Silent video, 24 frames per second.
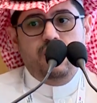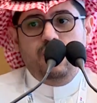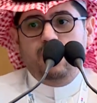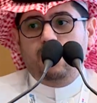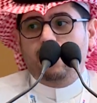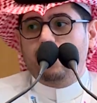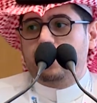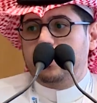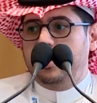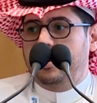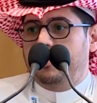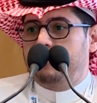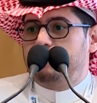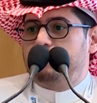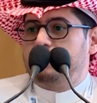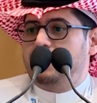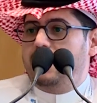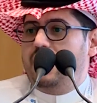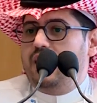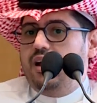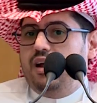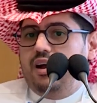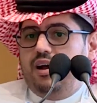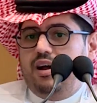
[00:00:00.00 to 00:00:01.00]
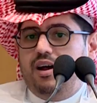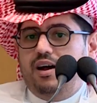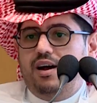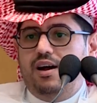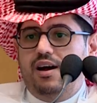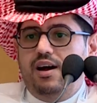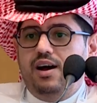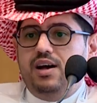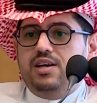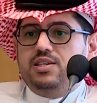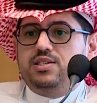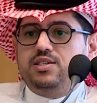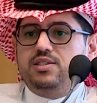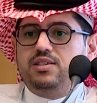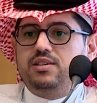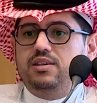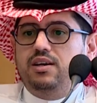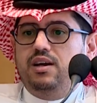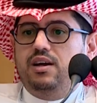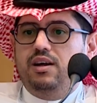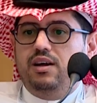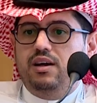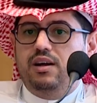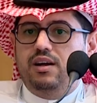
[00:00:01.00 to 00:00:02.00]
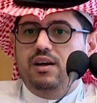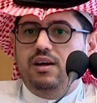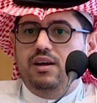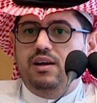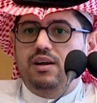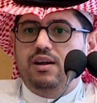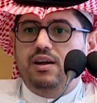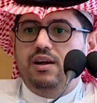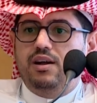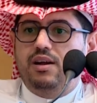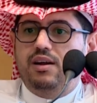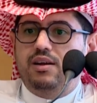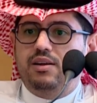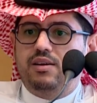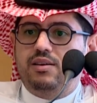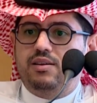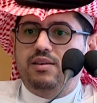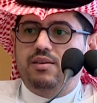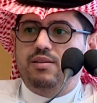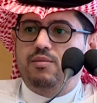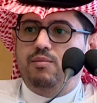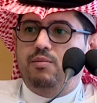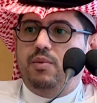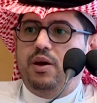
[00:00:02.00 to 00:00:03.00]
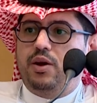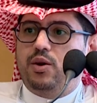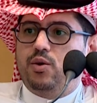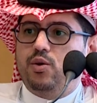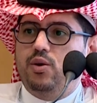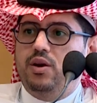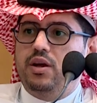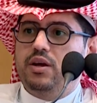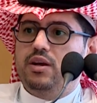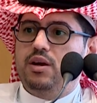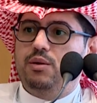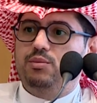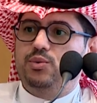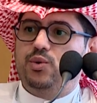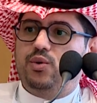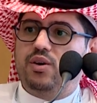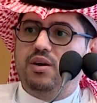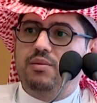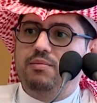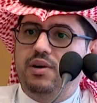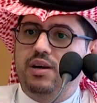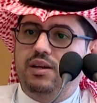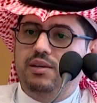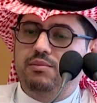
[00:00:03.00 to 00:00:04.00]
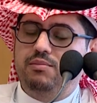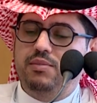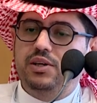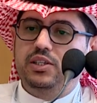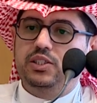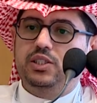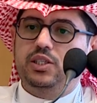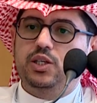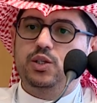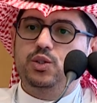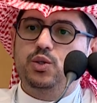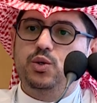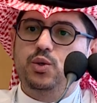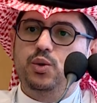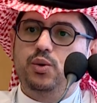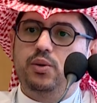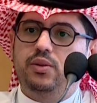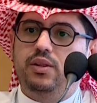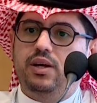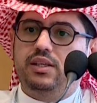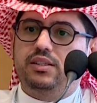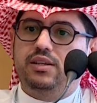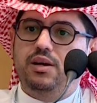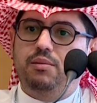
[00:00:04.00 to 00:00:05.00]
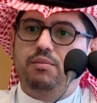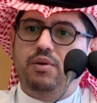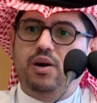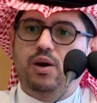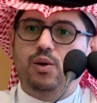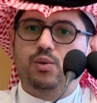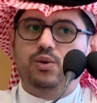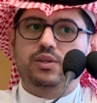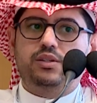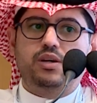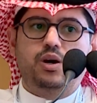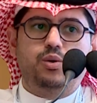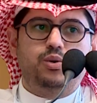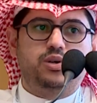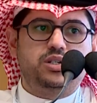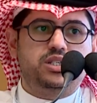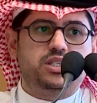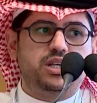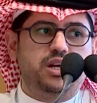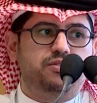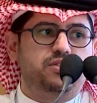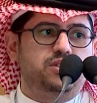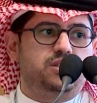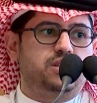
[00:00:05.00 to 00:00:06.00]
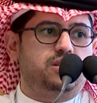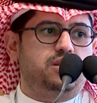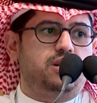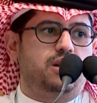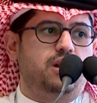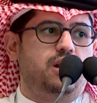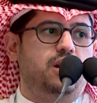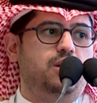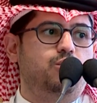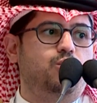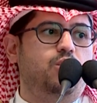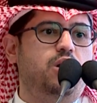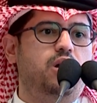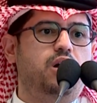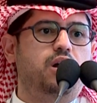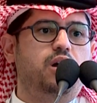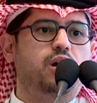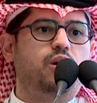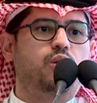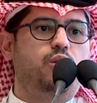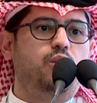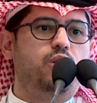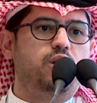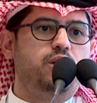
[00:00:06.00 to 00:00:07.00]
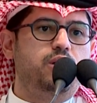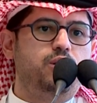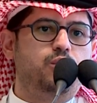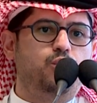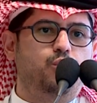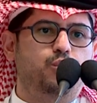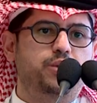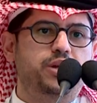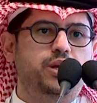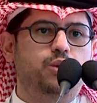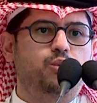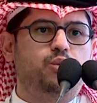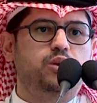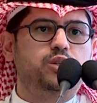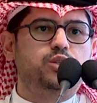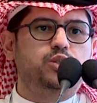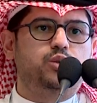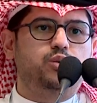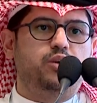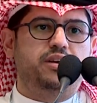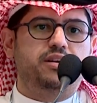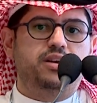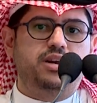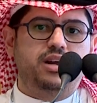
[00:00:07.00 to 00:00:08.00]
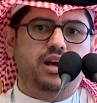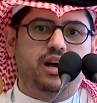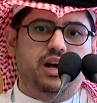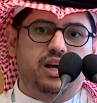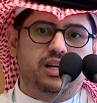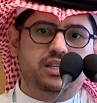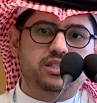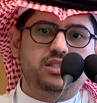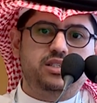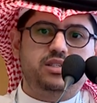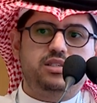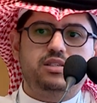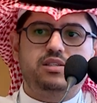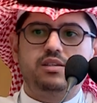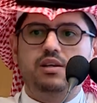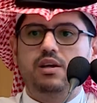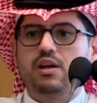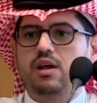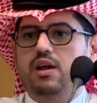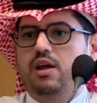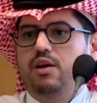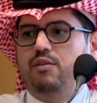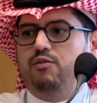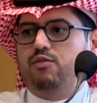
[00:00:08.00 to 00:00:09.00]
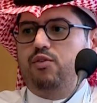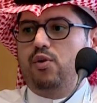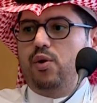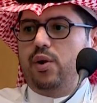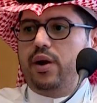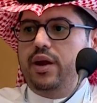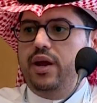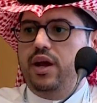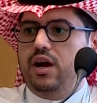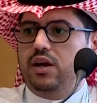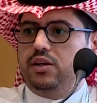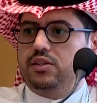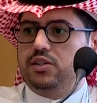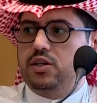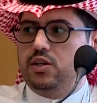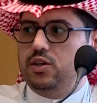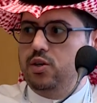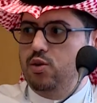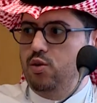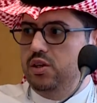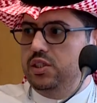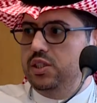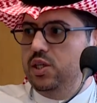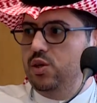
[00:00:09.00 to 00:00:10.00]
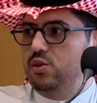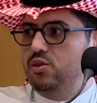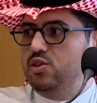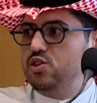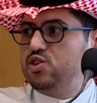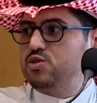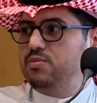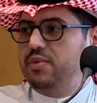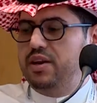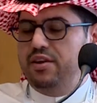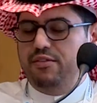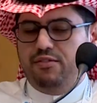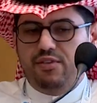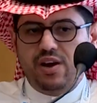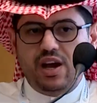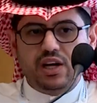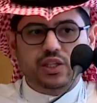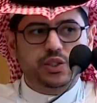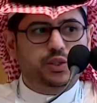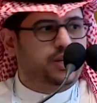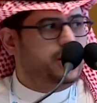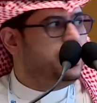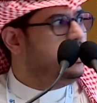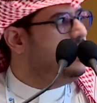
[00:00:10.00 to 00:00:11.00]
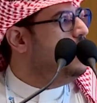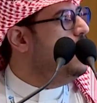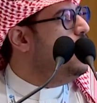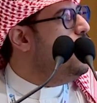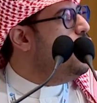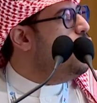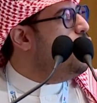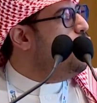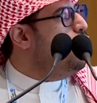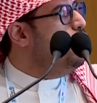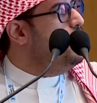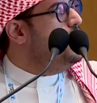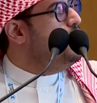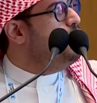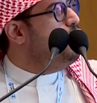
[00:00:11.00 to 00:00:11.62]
Okay. As my colleague Abdurrahman mentioned to you that about our services and why we want to enhance 4IR technology in this manufacturing, we